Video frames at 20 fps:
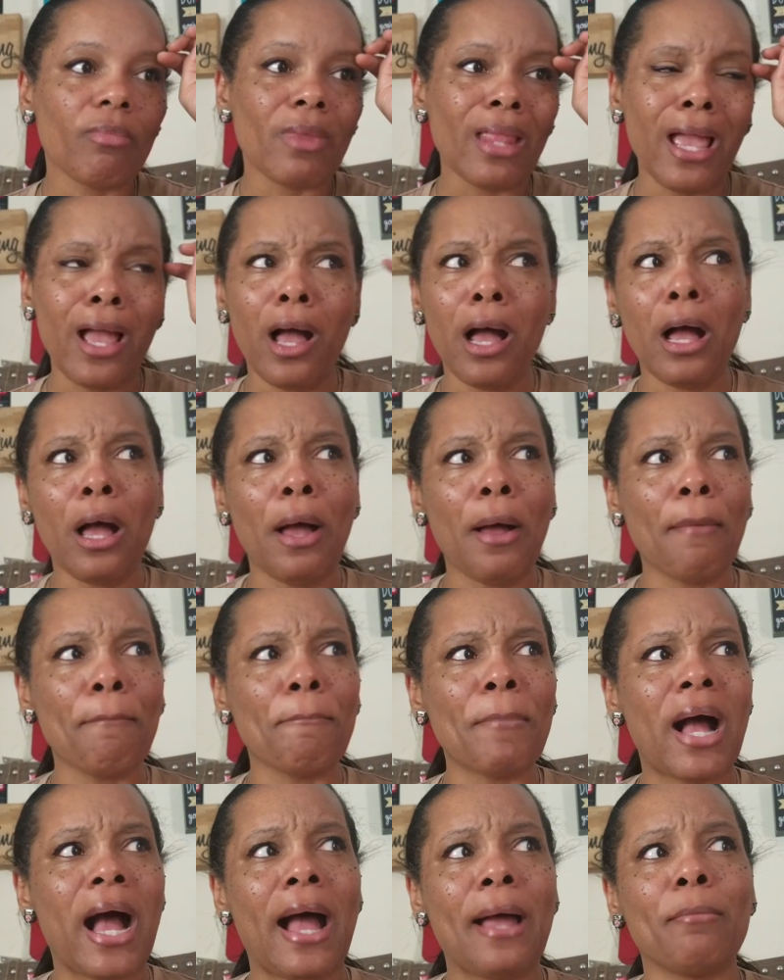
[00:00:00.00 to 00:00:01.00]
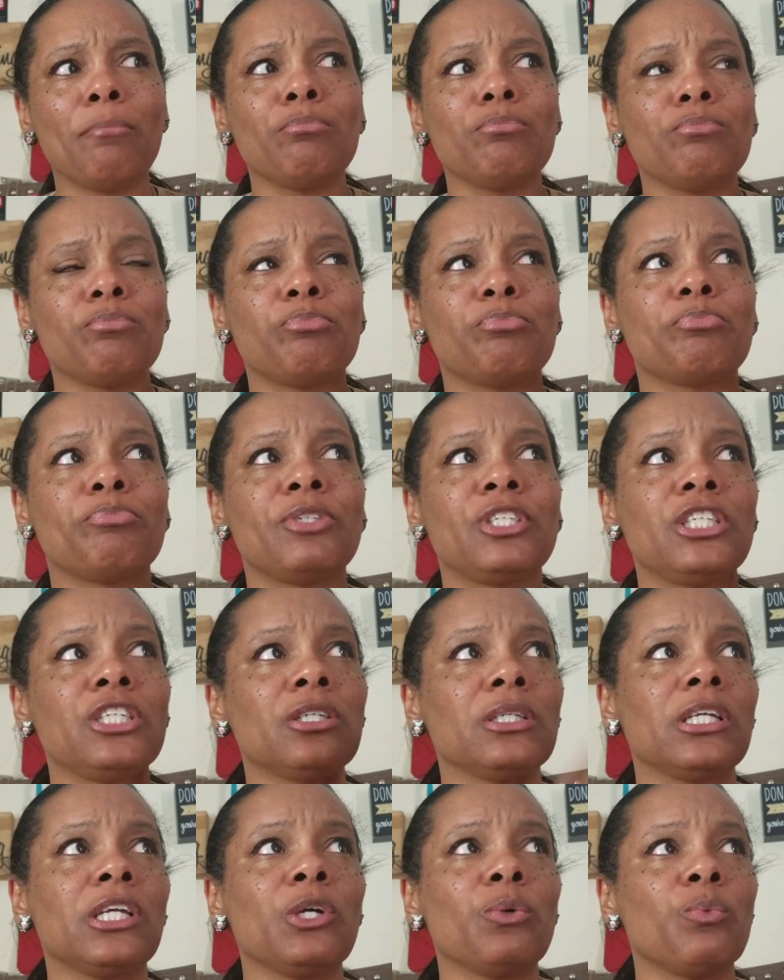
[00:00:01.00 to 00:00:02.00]
I'm
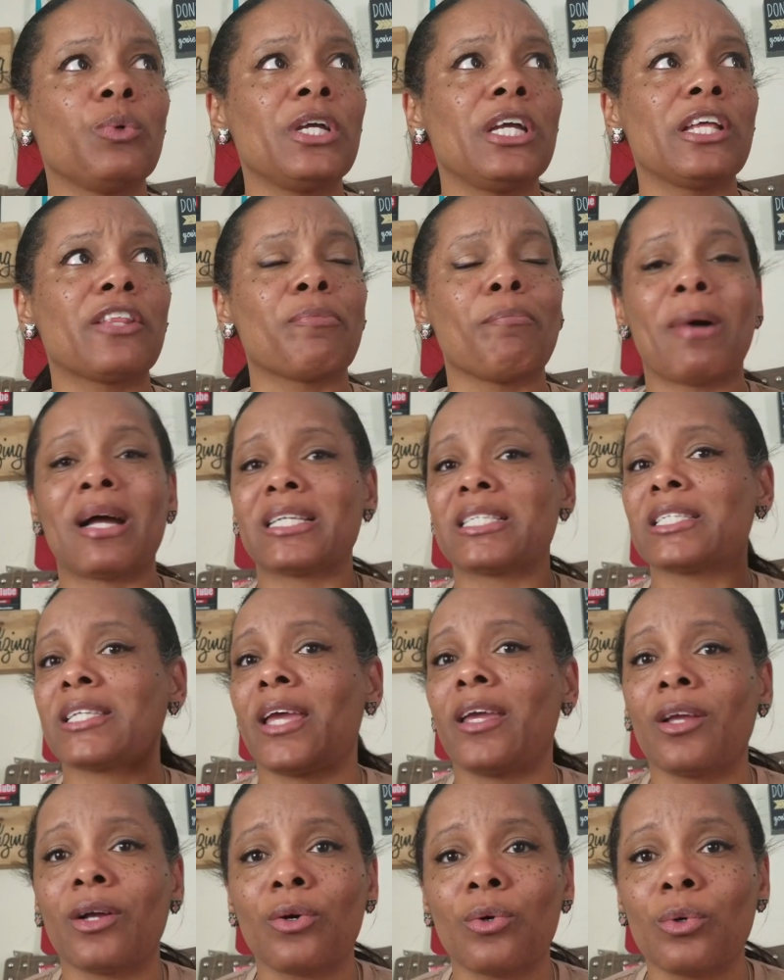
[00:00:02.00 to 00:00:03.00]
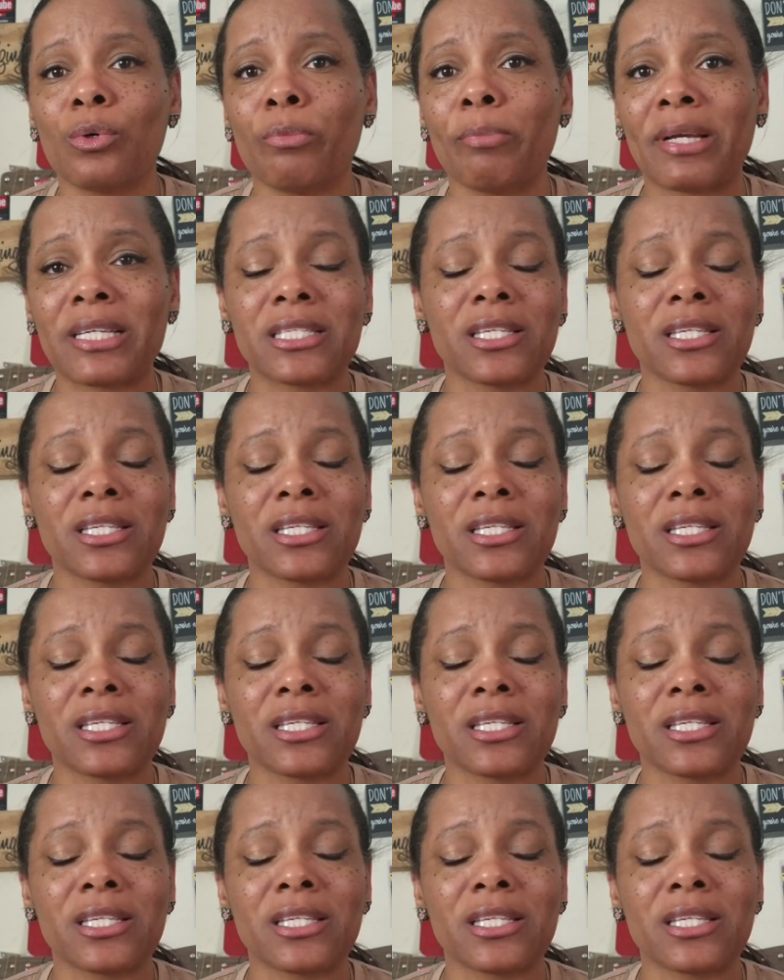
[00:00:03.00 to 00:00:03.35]
dealing with my cycle